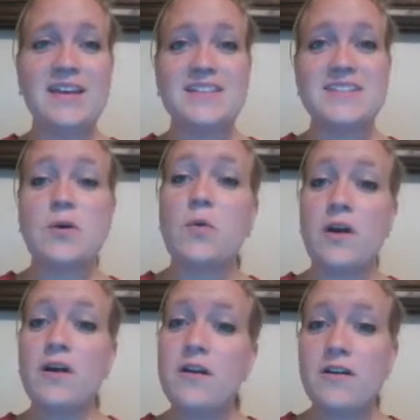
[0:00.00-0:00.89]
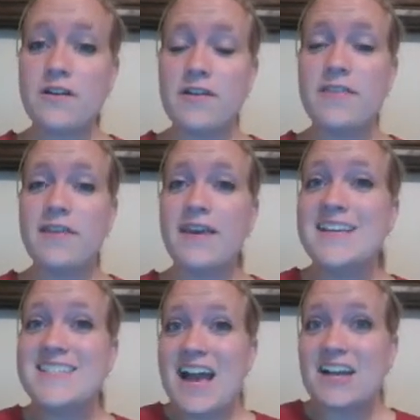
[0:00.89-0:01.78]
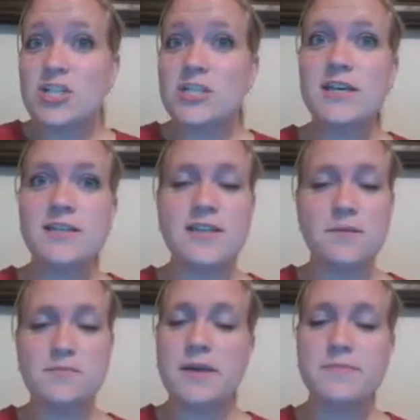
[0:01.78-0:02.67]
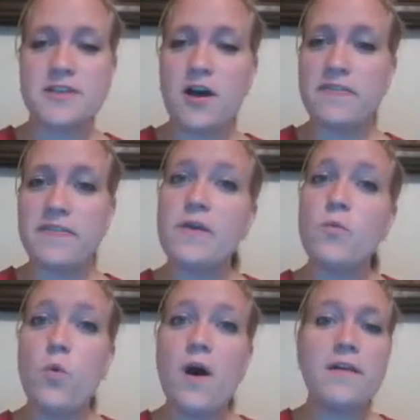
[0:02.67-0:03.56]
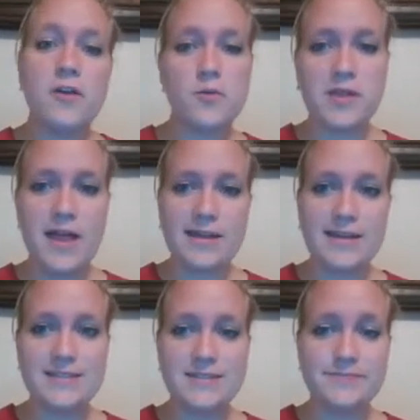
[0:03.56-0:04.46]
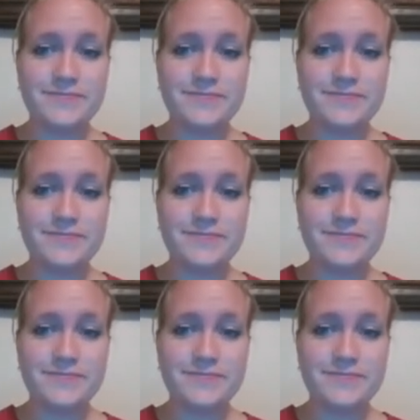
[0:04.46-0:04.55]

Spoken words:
So Earth is actually sometimes called the water planet